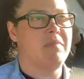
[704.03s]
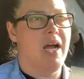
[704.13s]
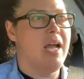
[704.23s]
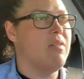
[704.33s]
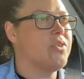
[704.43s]

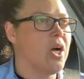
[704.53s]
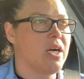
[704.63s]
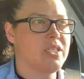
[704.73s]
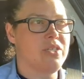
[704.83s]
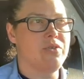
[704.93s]
I have
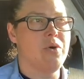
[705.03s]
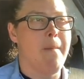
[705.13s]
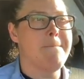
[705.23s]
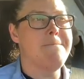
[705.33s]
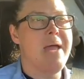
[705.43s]
talked to
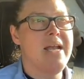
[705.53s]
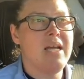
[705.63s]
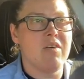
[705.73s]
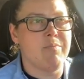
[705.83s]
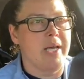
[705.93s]

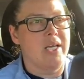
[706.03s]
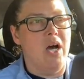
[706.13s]
many of my